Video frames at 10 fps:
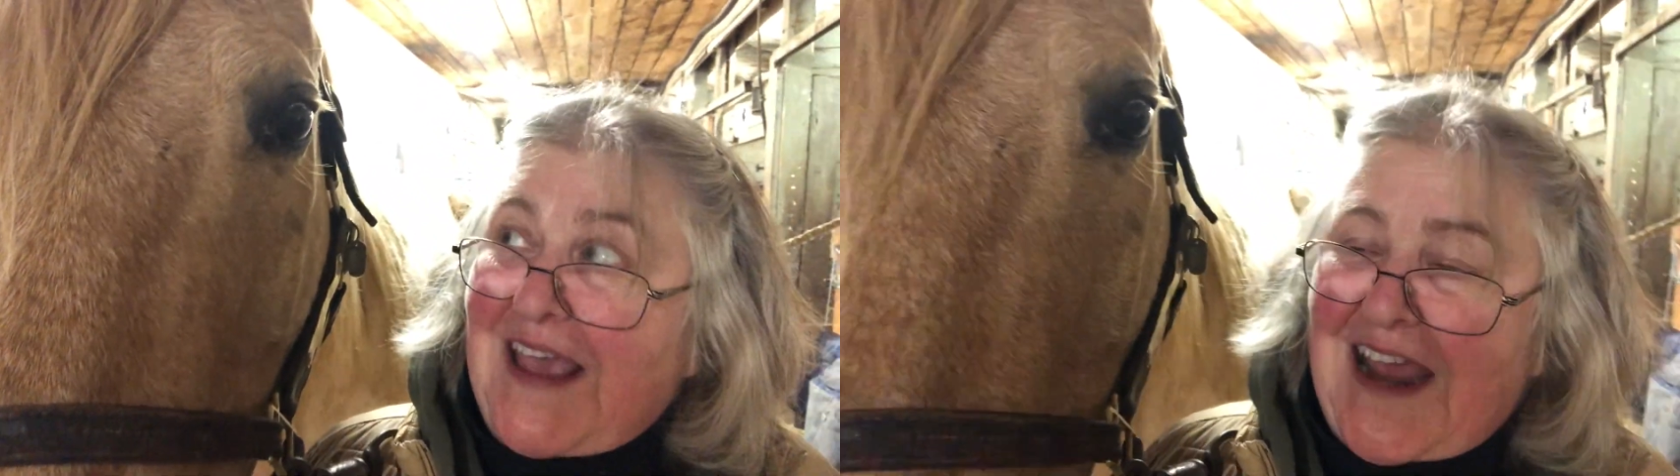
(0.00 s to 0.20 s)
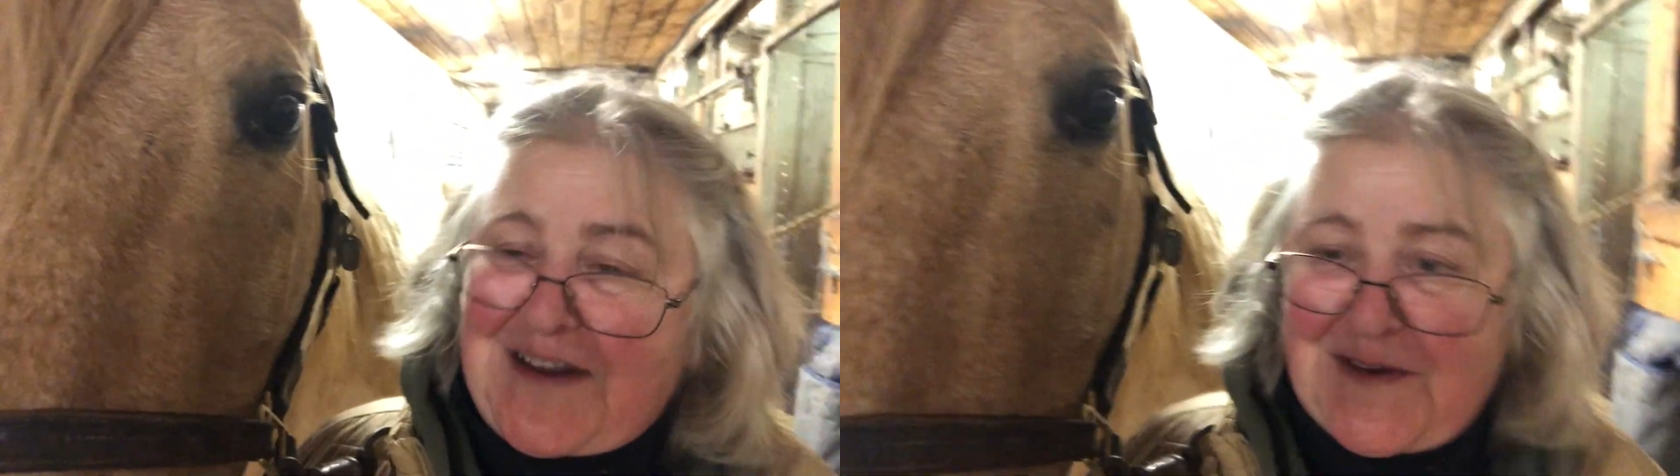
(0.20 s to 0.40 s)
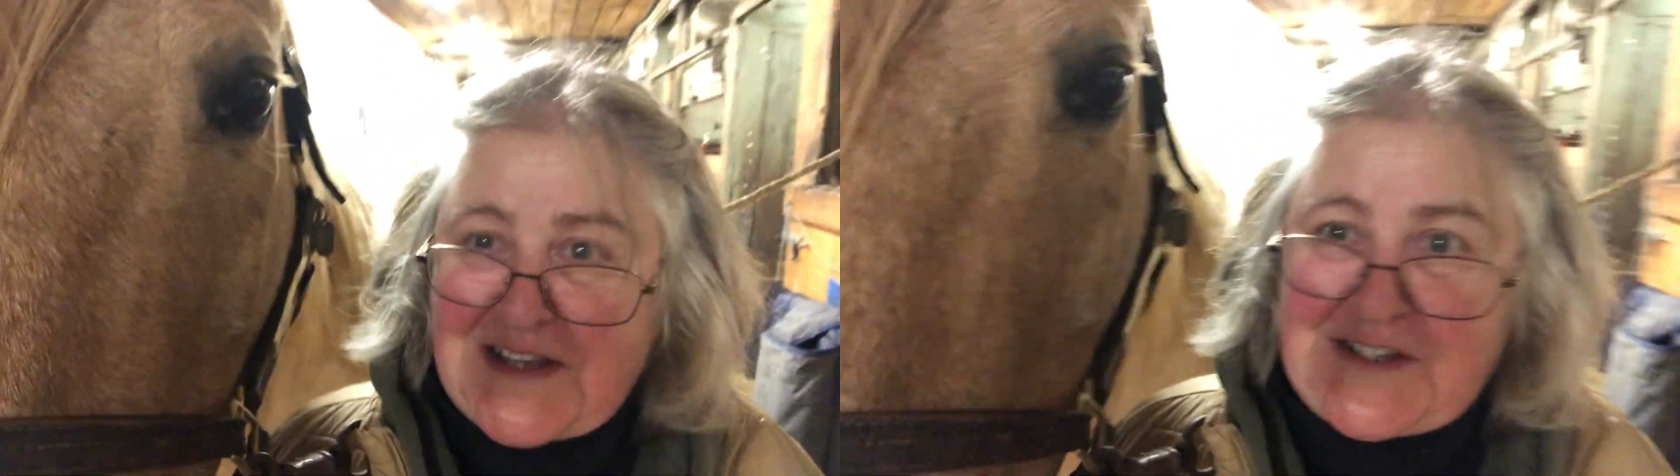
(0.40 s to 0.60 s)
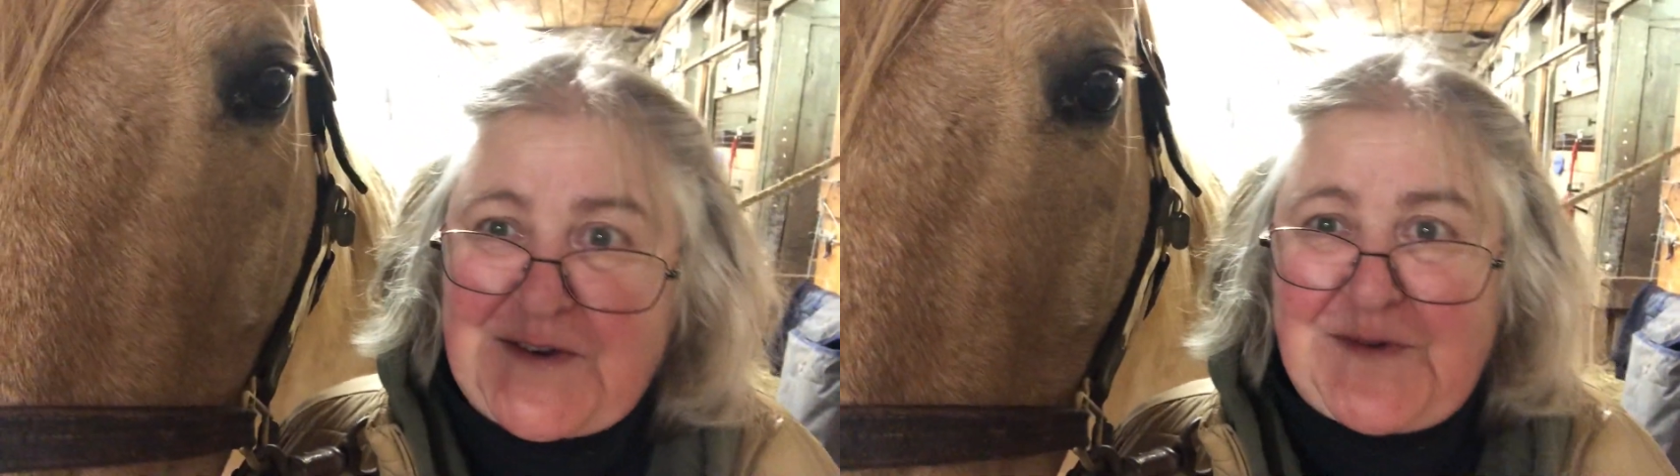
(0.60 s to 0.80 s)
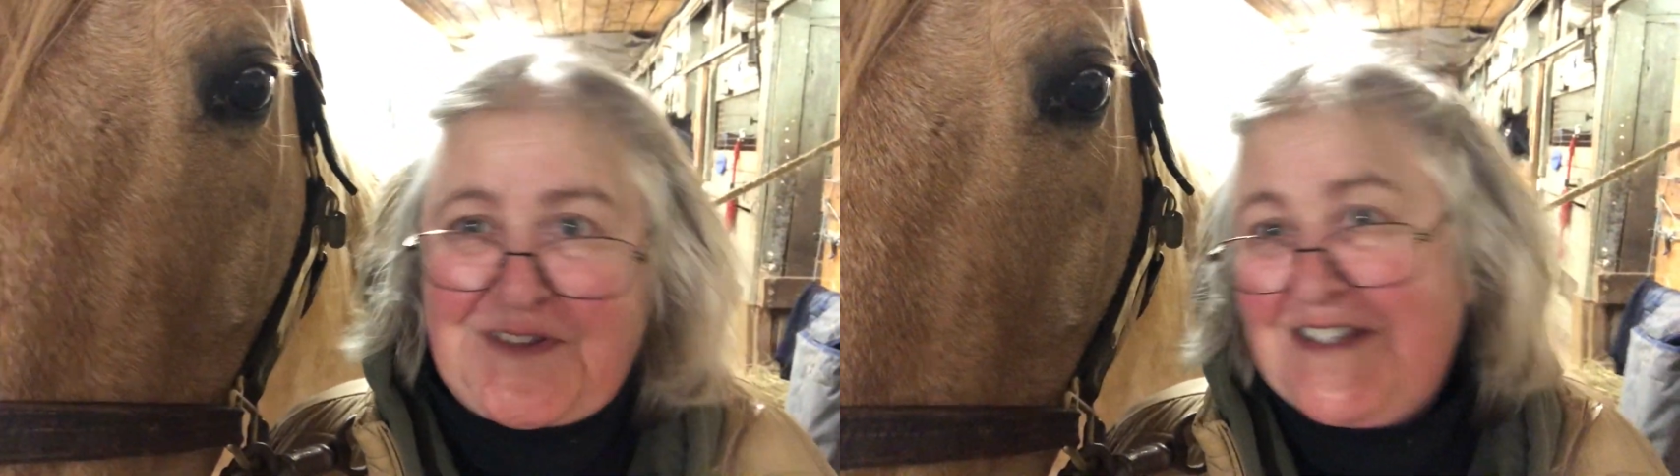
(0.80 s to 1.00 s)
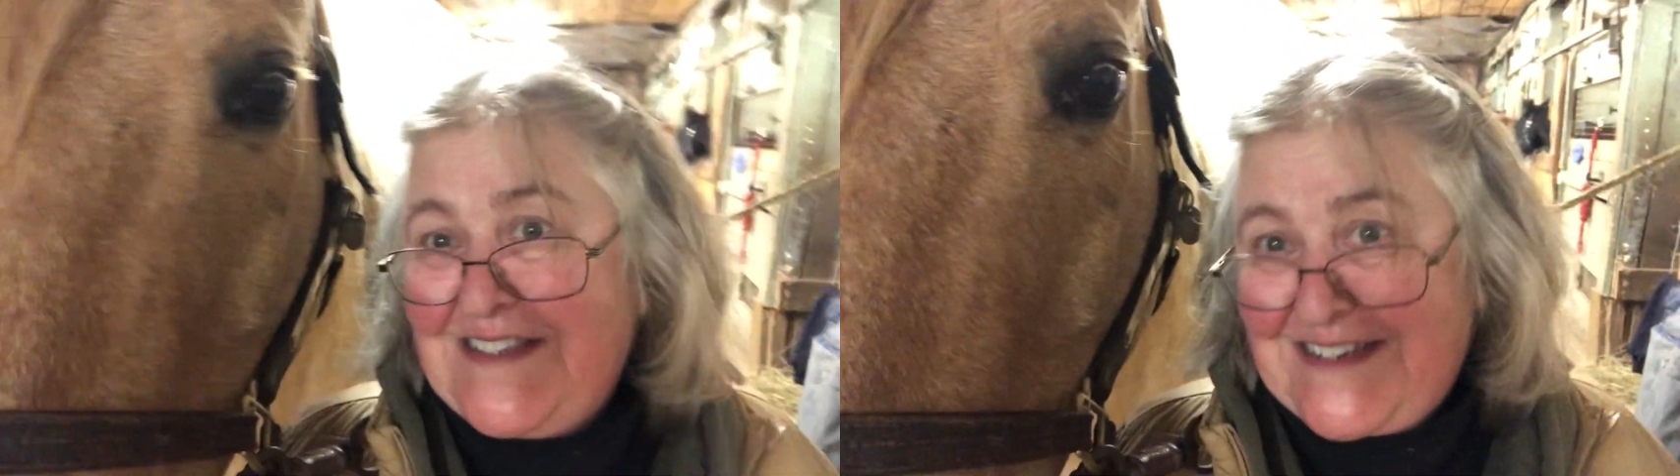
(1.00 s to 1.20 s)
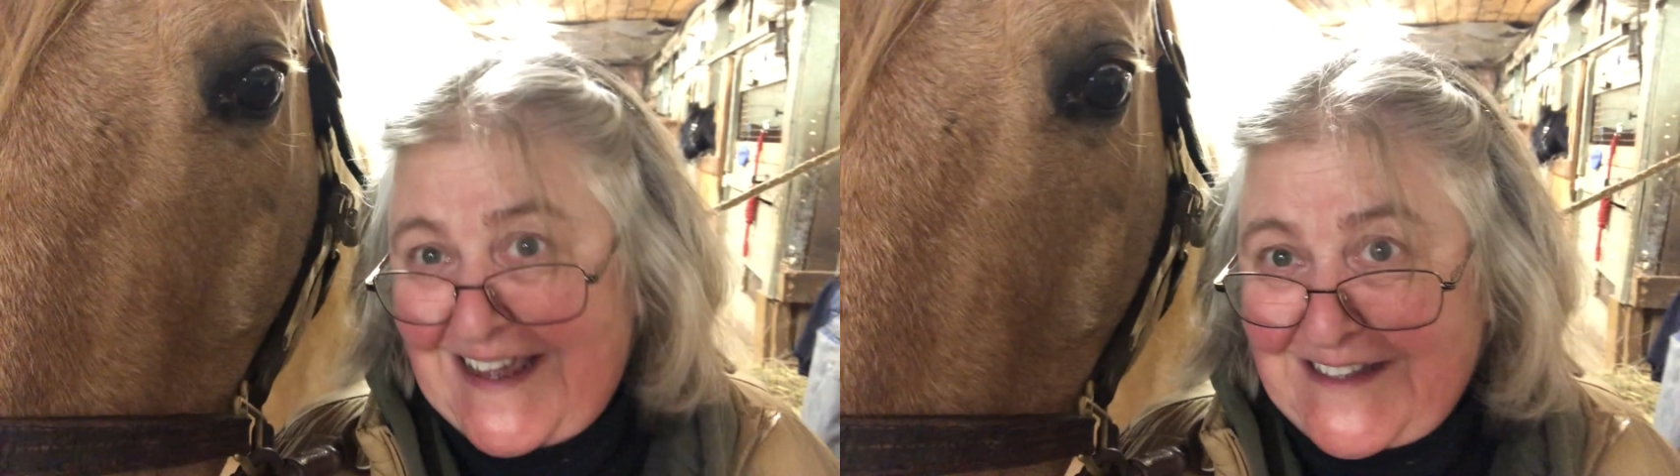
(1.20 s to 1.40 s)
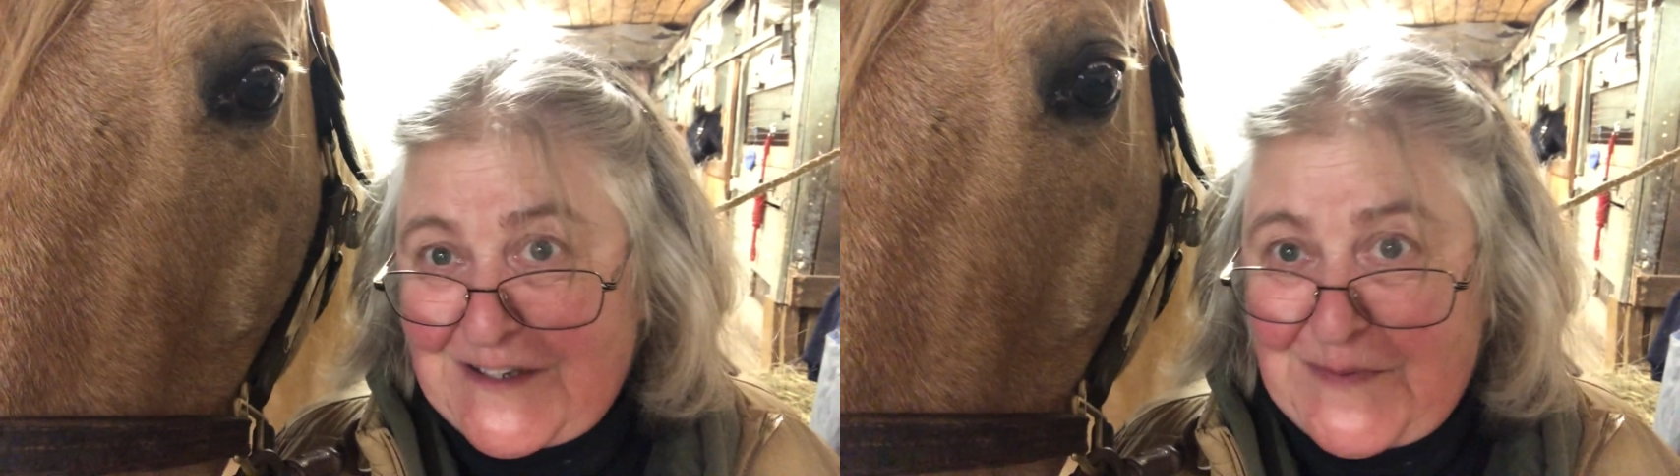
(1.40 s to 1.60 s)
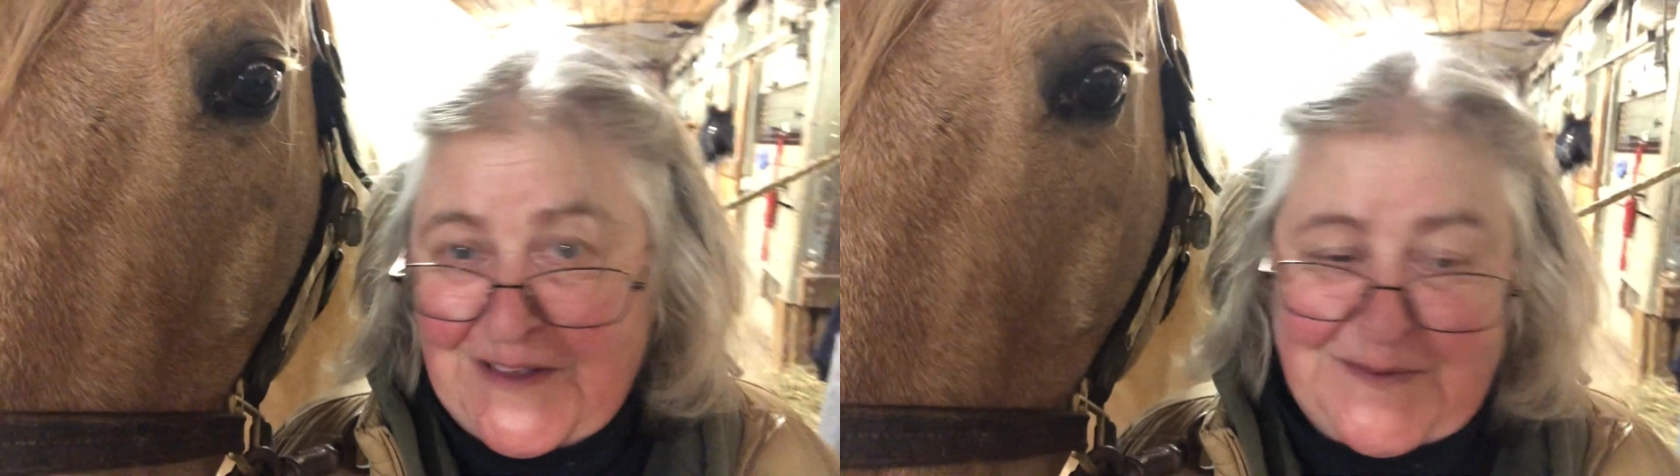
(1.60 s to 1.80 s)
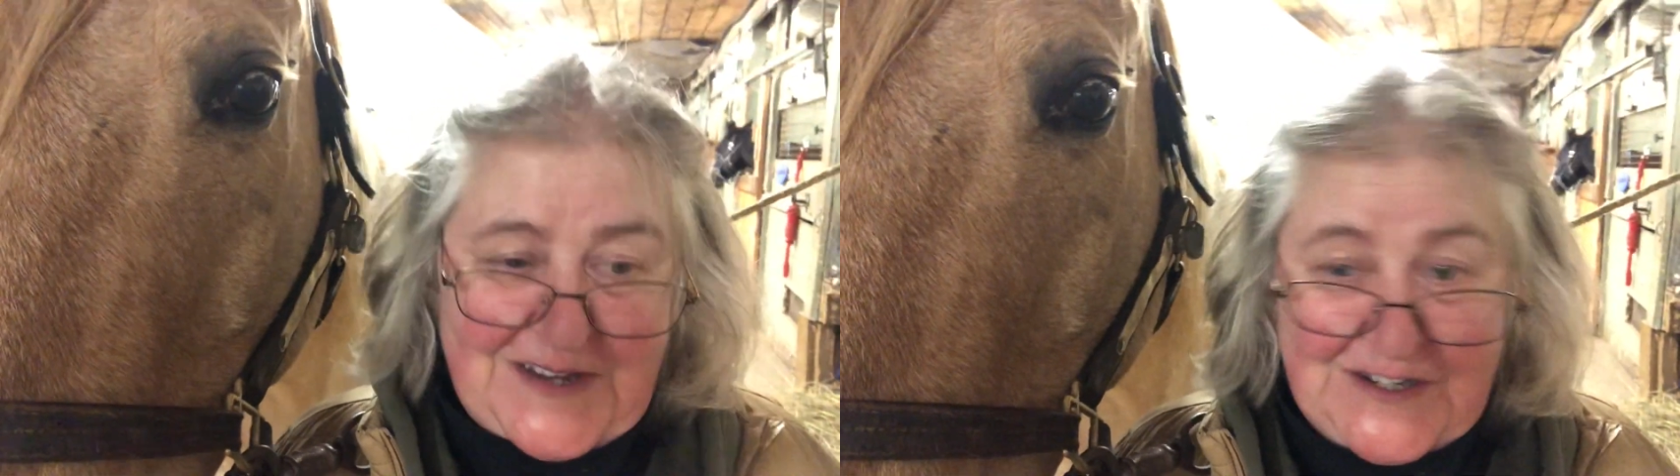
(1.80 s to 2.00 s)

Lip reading: Anyway, so this is Dallas, by the way.